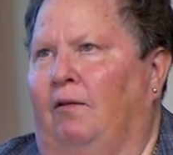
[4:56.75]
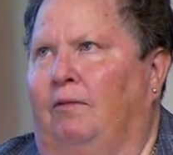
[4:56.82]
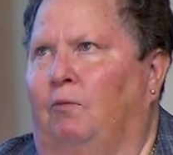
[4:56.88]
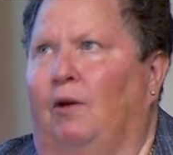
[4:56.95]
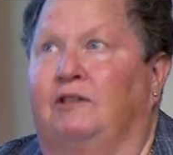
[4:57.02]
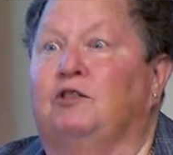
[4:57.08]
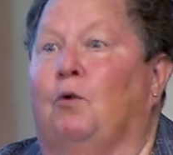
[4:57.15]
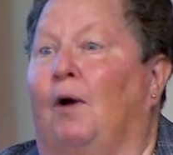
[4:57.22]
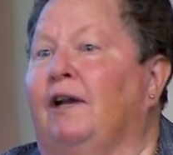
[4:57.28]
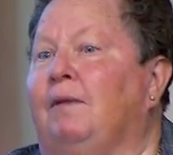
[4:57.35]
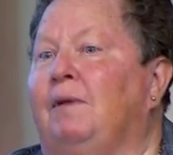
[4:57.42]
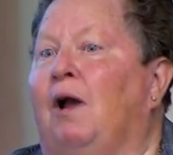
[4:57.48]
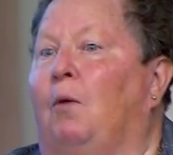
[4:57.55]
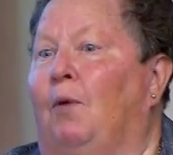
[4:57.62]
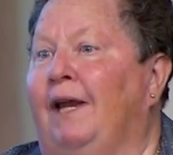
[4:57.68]
what's going to
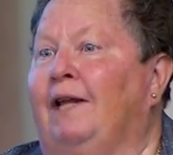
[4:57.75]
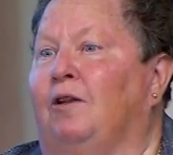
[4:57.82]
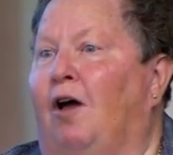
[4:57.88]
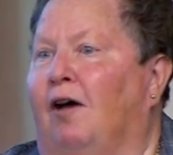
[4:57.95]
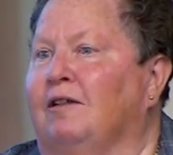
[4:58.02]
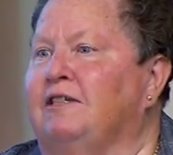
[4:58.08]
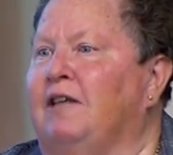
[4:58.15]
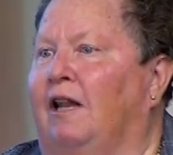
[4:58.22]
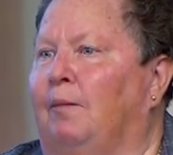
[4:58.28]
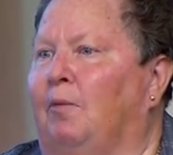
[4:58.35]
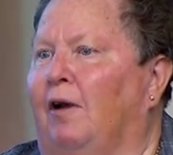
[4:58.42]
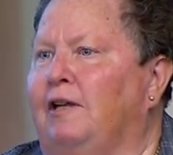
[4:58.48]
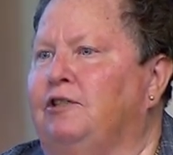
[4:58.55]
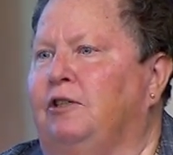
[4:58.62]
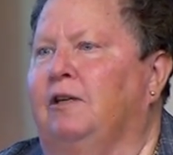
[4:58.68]
be a week-long
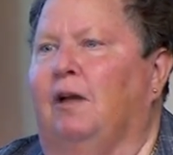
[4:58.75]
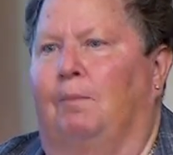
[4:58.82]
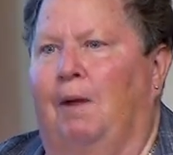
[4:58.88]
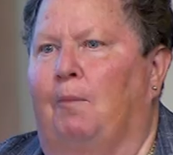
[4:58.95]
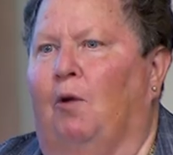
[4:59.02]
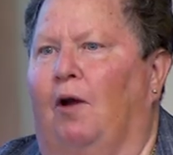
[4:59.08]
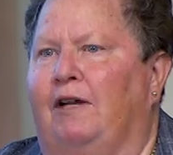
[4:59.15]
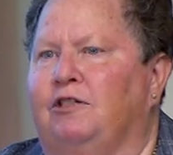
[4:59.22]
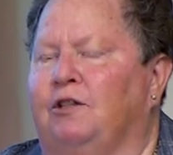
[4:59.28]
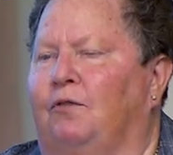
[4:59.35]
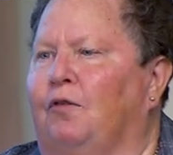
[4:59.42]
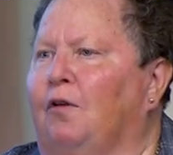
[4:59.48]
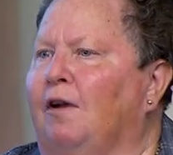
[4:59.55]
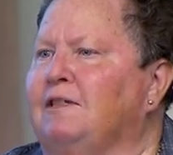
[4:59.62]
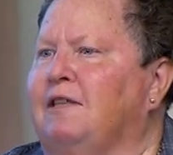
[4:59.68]
celebration, commemoration
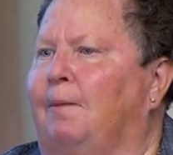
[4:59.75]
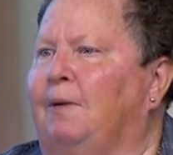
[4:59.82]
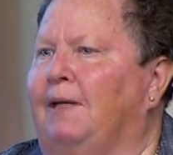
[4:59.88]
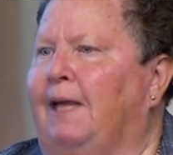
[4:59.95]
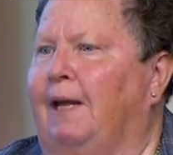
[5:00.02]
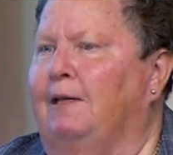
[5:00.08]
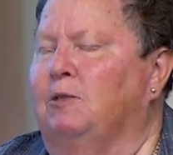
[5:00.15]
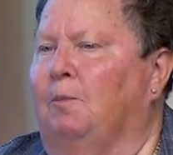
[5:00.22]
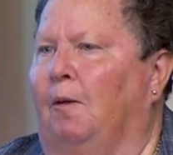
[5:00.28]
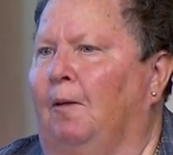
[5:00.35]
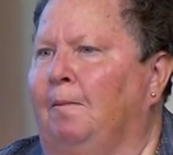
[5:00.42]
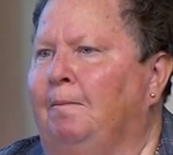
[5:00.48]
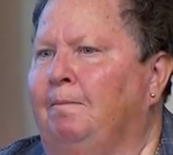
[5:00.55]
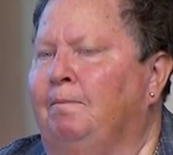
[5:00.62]
for us up at Gettysburg.